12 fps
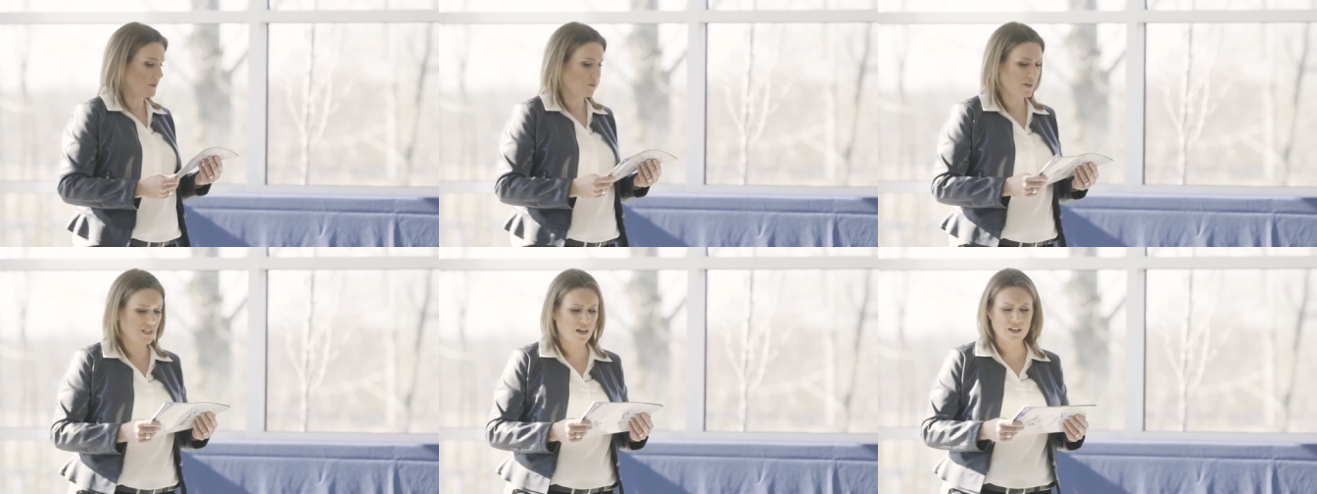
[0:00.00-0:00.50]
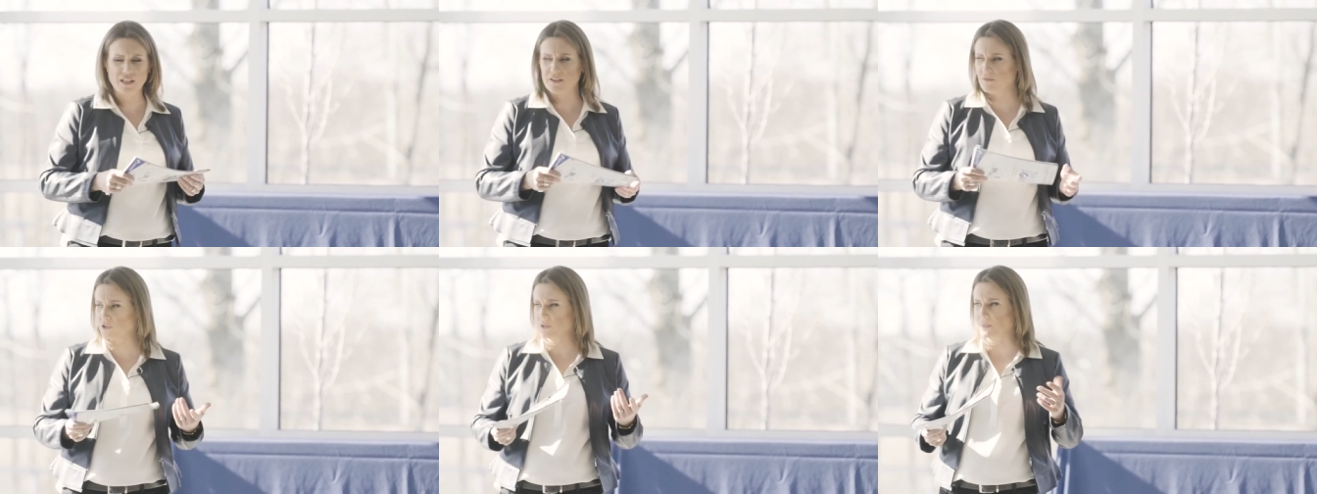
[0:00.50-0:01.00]
there was an
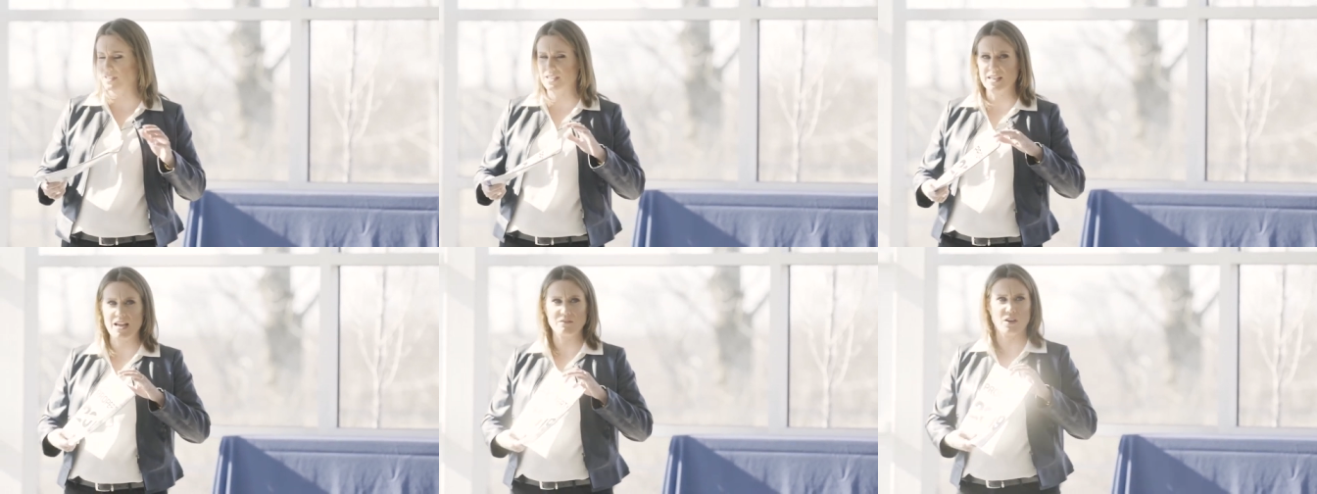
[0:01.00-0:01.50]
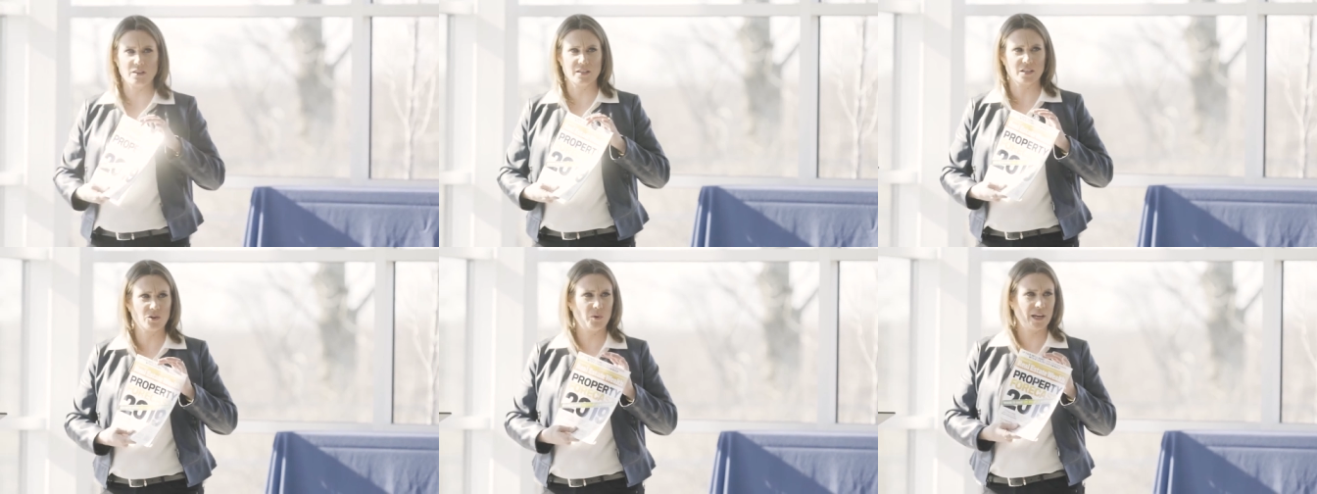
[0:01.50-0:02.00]
online version, but it didn't have all
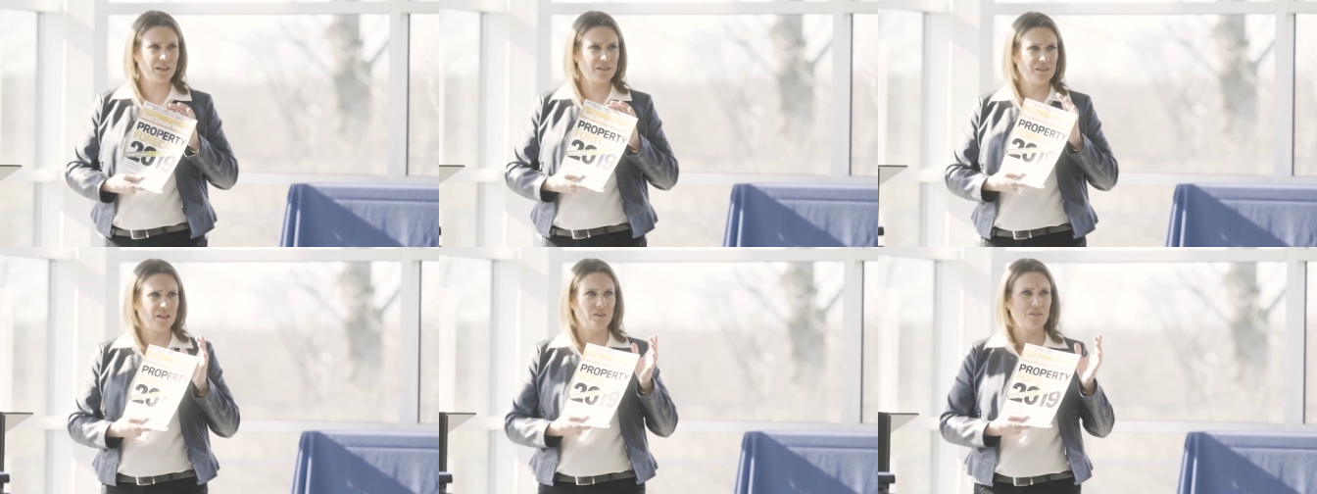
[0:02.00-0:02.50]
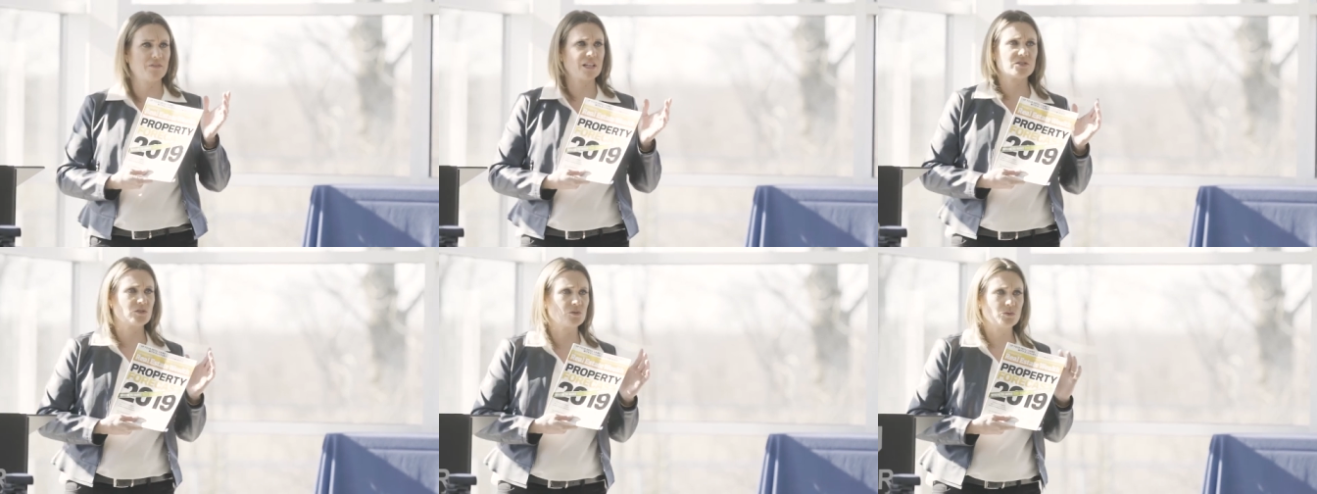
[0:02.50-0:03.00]
the quick, you know,
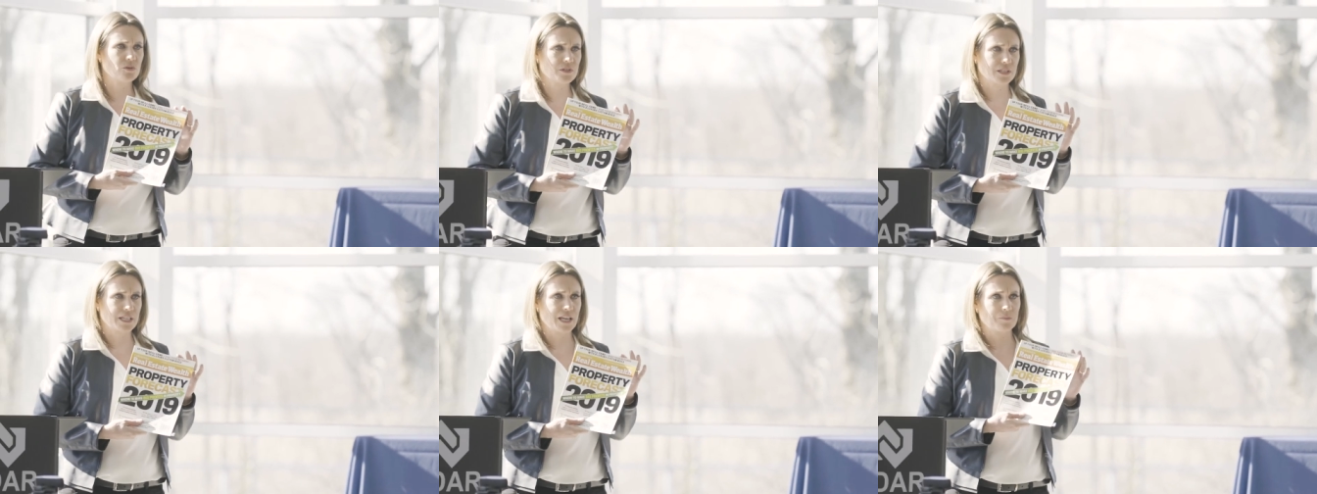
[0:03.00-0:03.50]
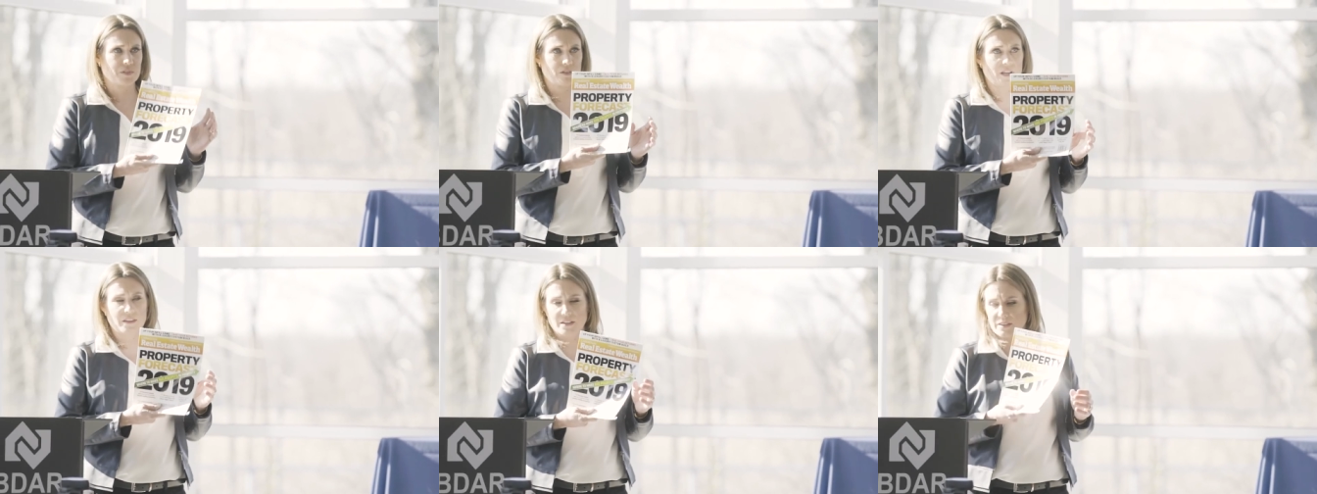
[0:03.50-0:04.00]
investor tools and tips.
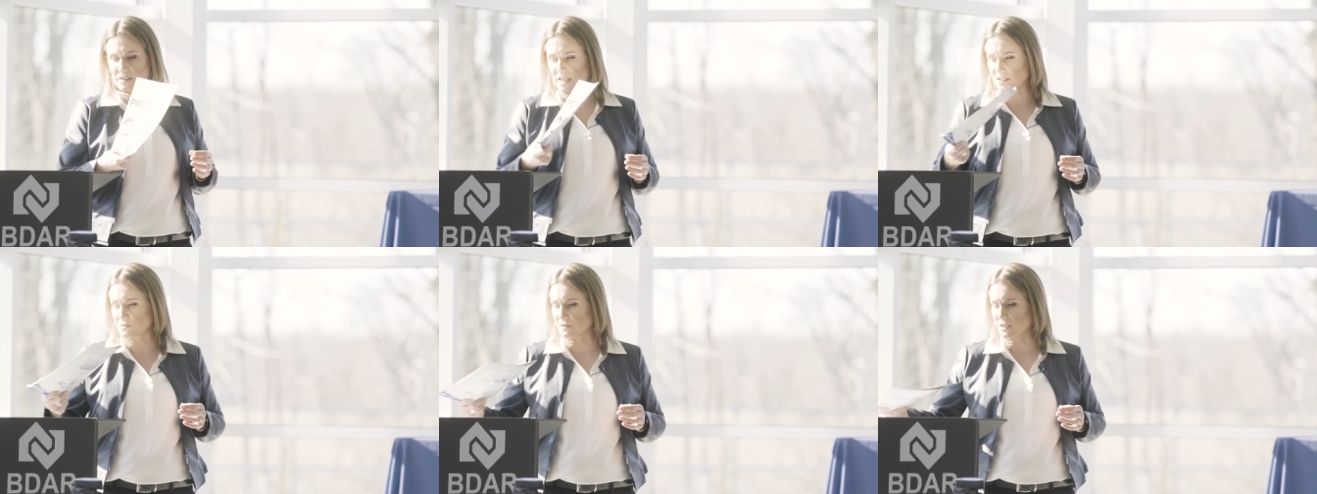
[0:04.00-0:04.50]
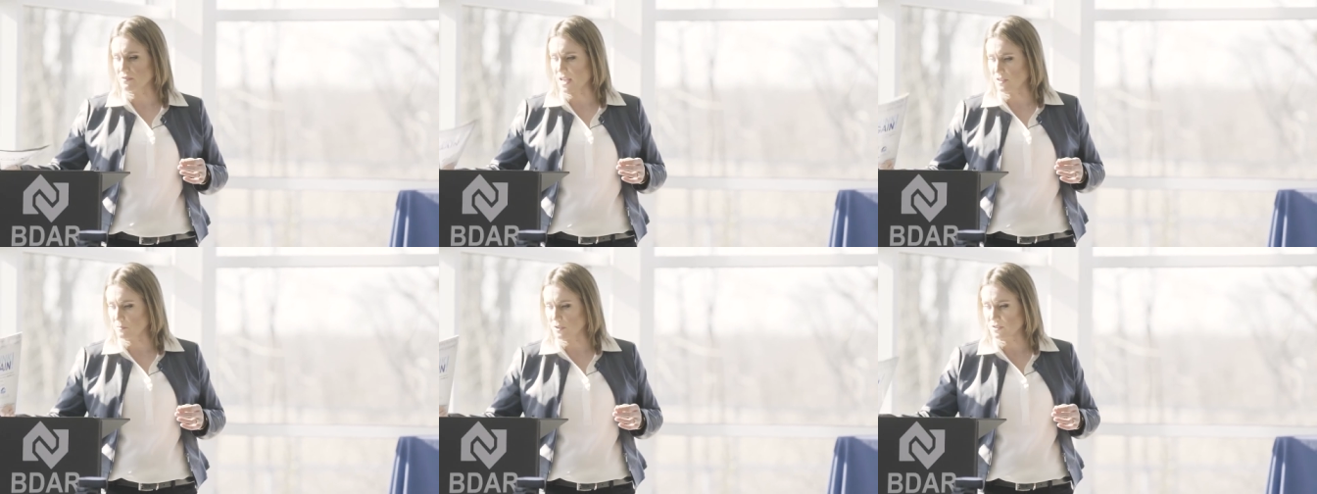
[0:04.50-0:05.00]
So I think that that's really
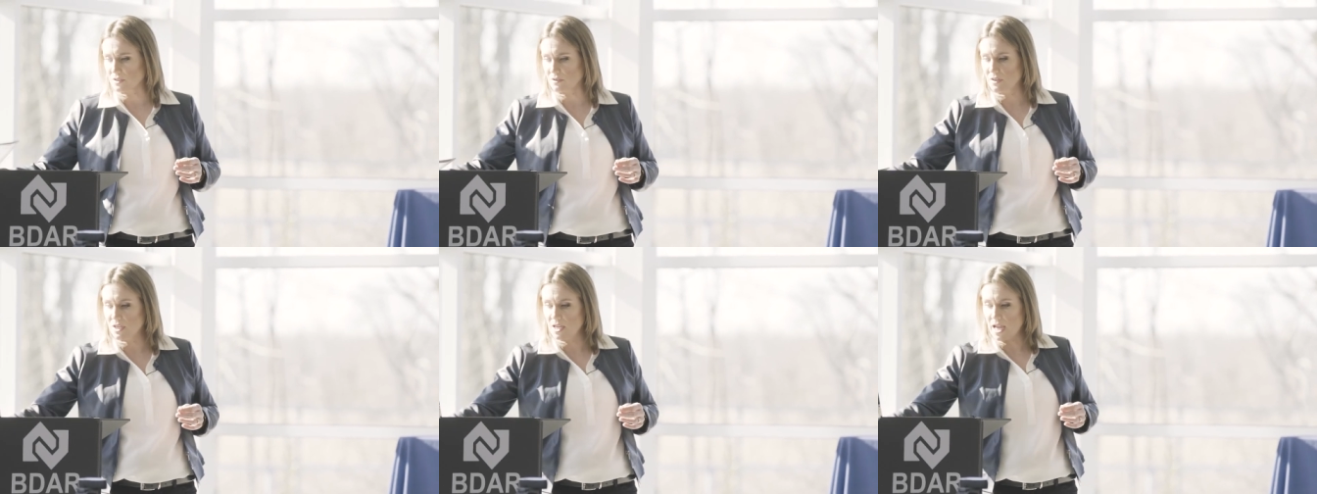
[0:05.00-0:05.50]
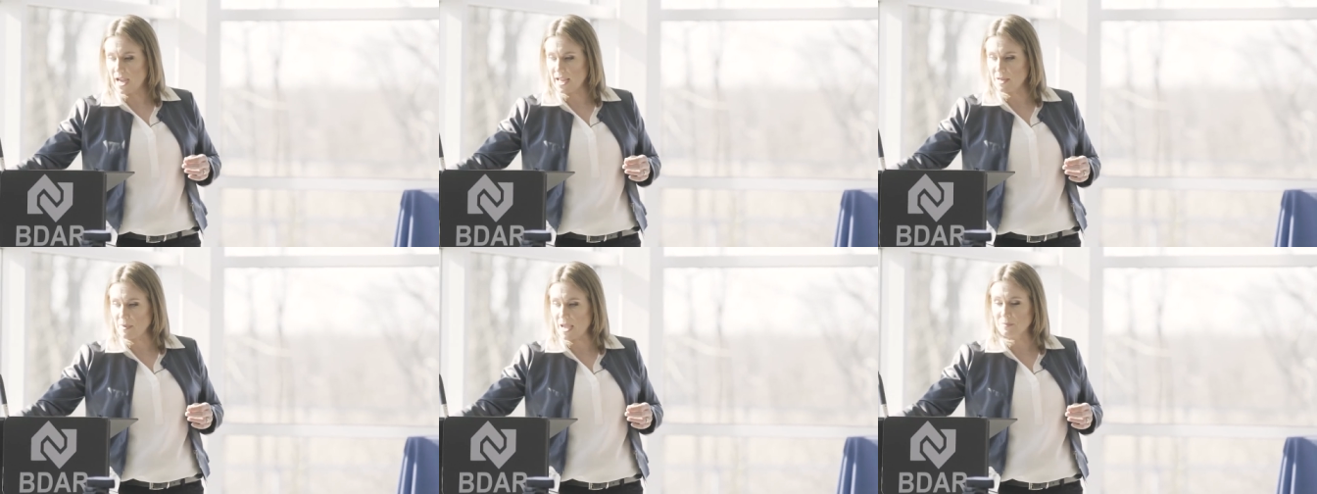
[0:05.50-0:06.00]
valuable. So
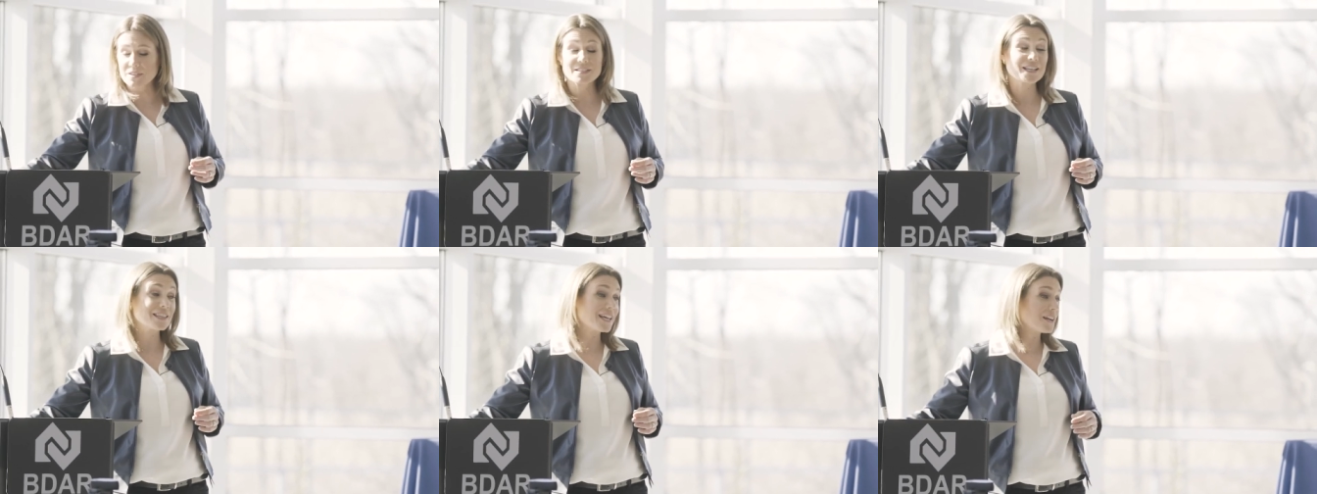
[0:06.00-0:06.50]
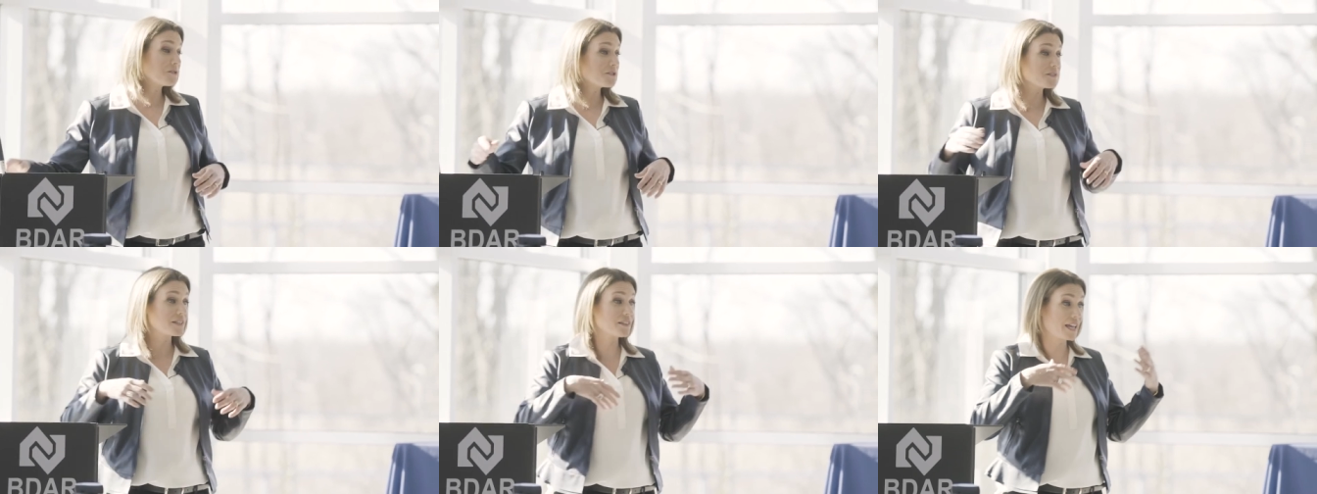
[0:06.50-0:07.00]
I am happy to send that out
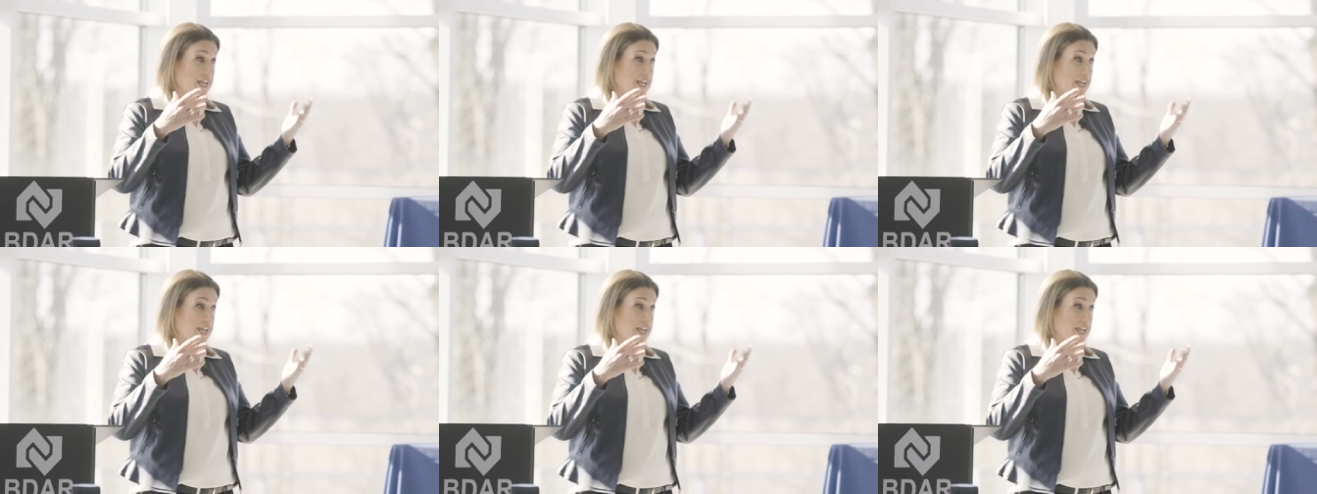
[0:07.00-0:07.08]
to you as a